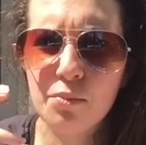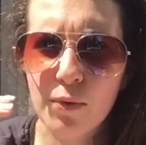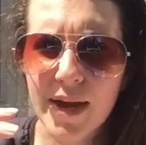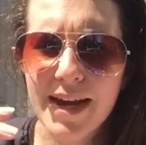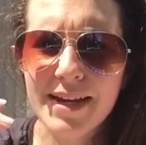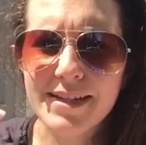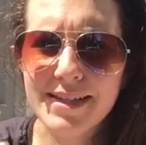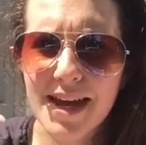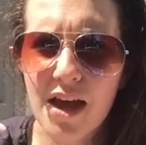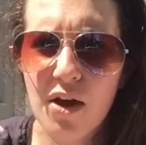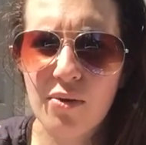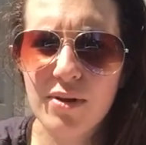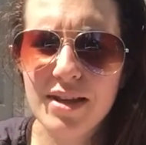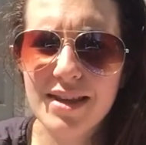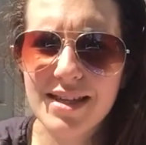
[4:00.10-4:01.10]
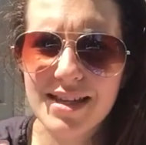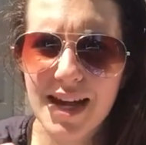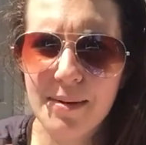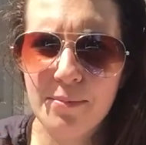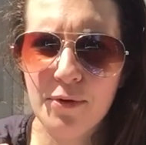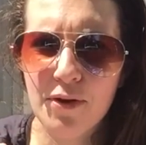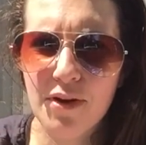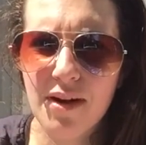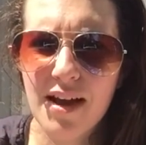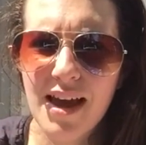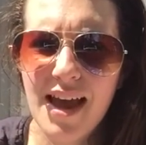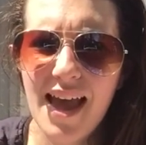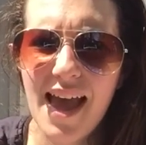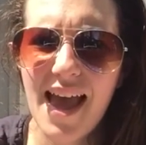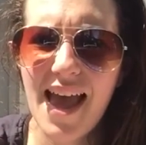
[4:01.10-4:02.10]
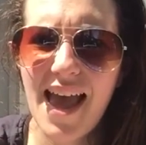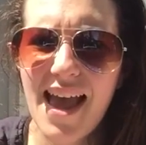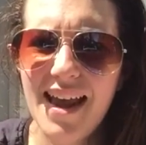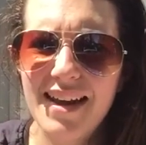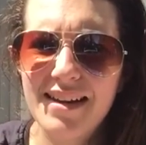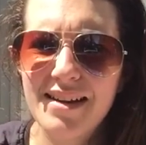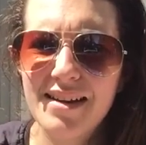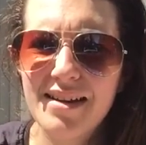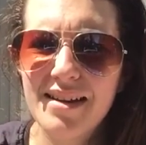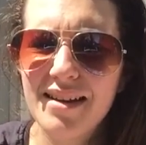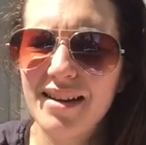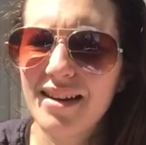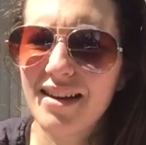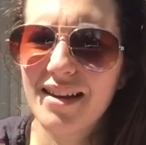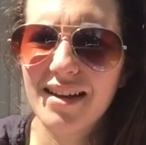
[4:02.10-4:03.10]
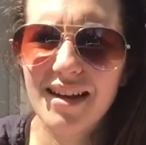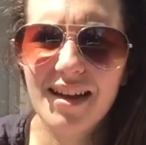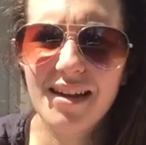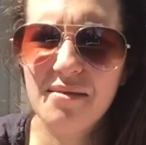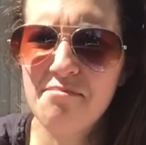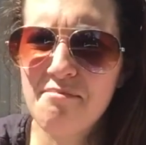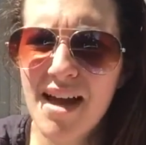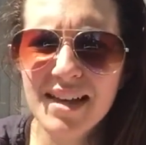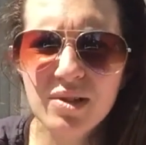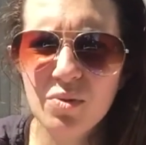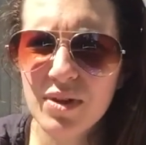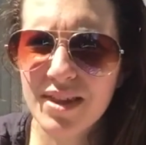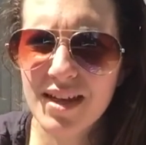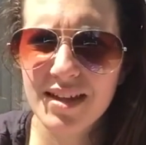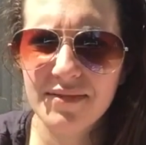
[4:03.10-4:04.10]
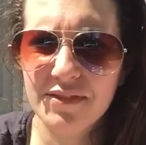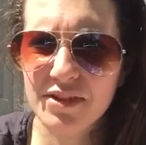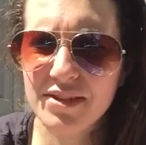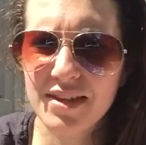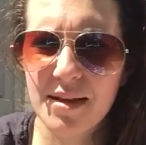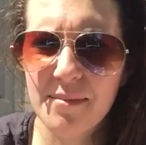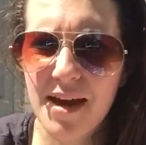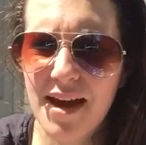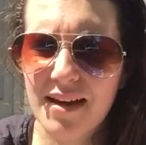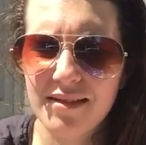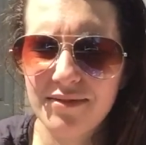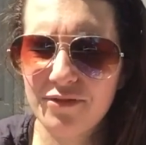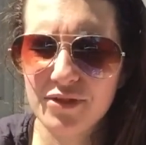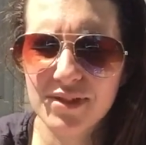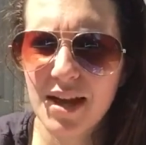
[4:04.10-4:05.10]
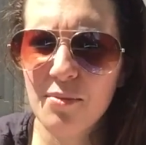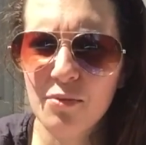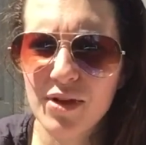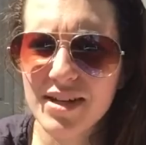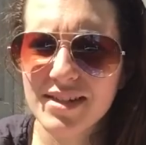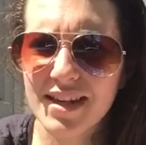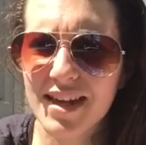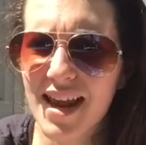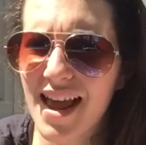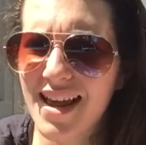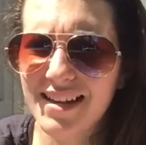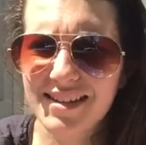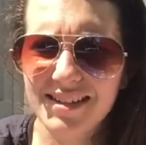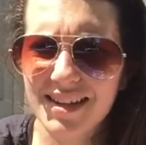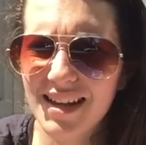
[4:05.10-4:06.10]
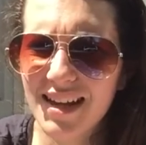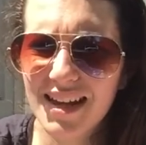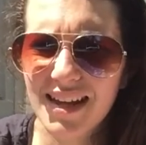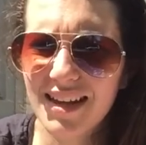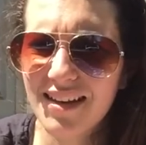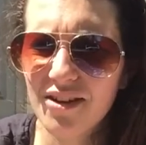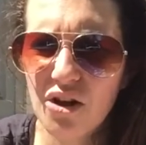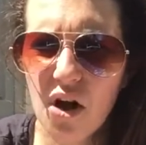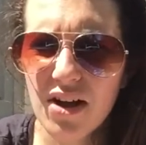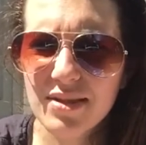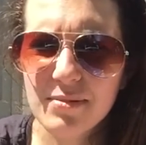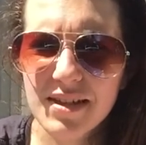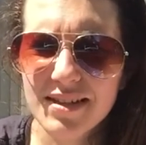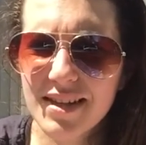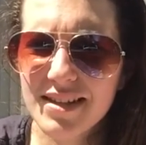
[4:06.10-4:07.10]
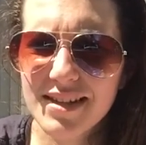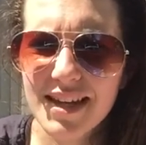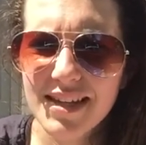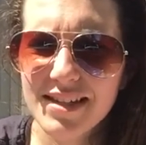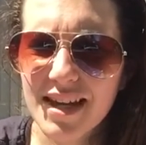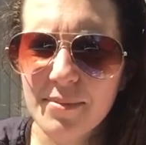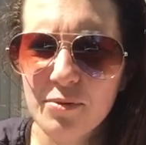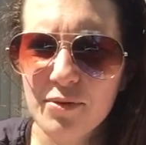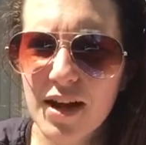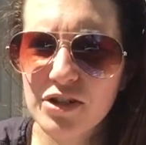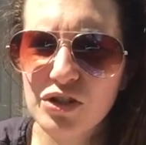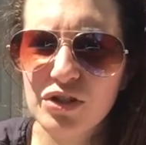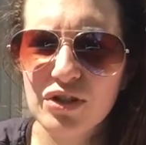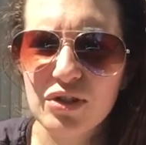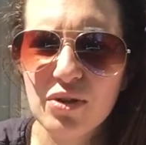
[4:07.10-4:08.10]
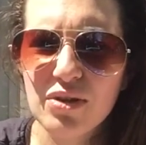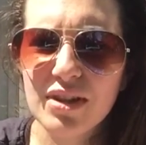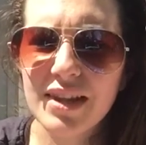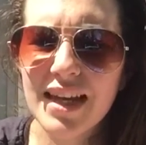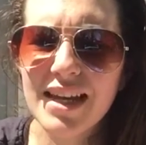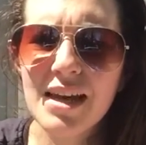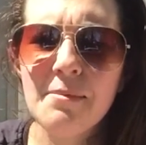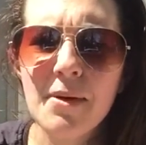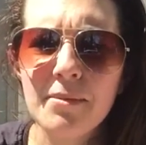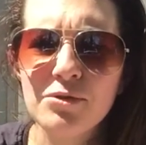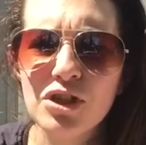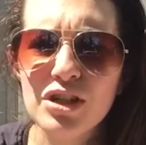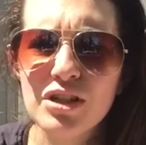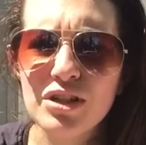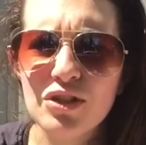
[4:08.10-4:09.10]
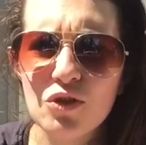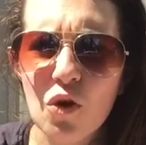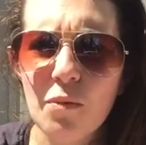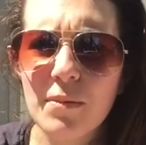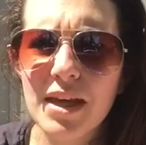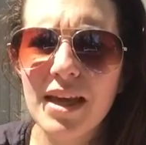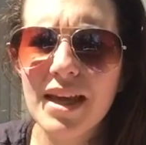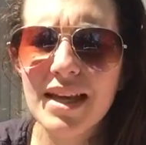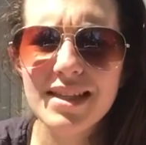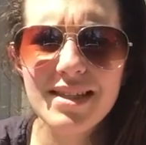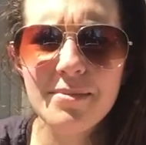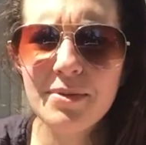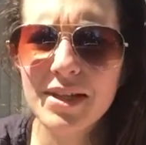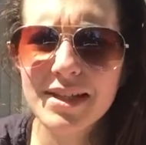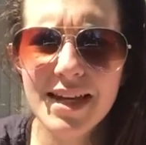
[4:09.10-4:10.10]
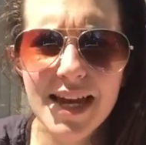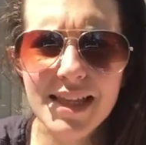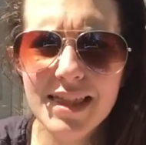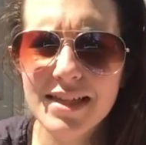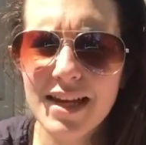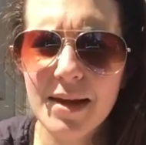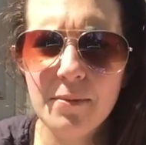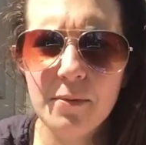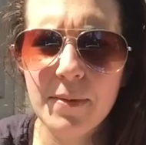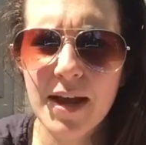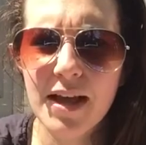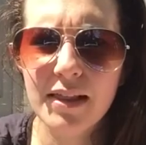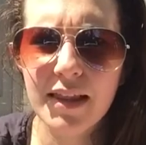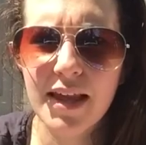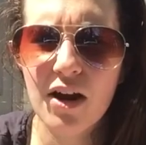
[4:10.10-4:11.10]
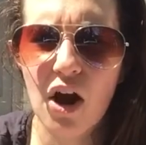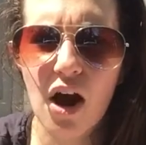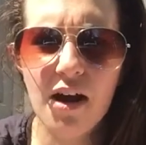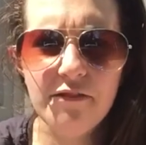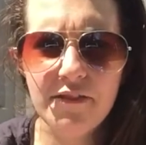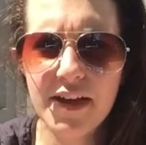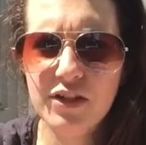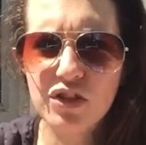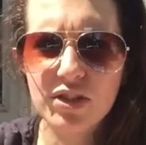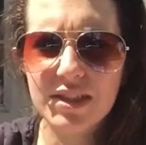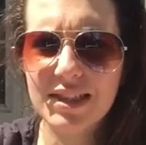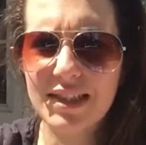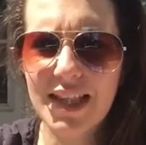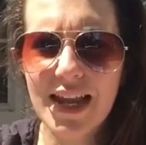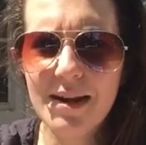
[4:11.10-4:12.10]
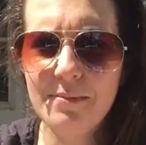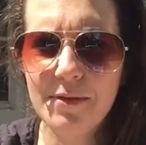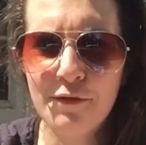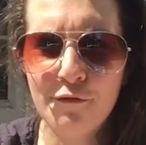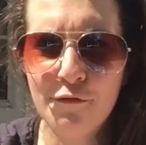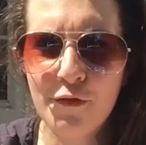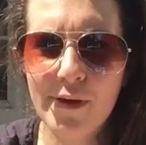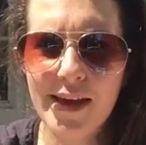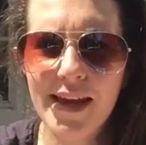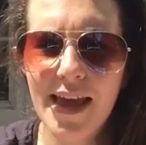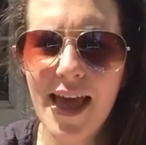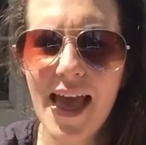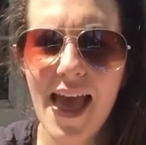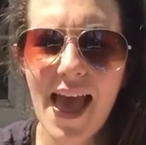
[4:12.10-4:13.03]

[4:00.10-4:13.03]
break down the diaper and mess with it for some reason and cause my son to get diaper rashes. So the lady at Bum Genius told me, simply take the diaper pail lid off and just let it be free,